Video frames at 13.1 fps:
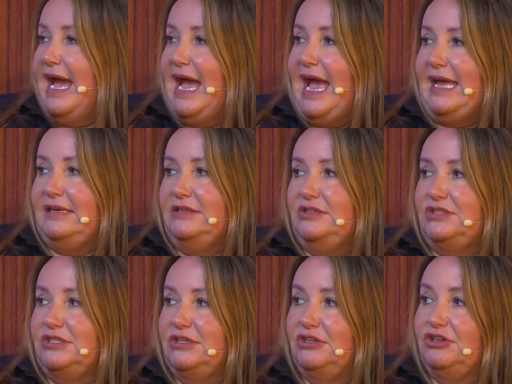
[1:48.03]

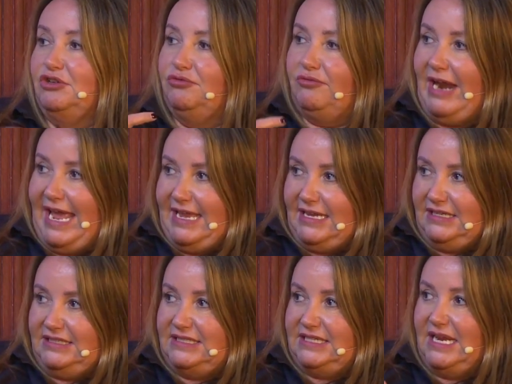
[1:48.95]
and
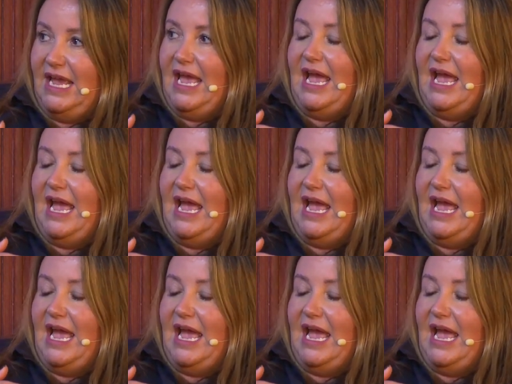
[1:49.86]
correct.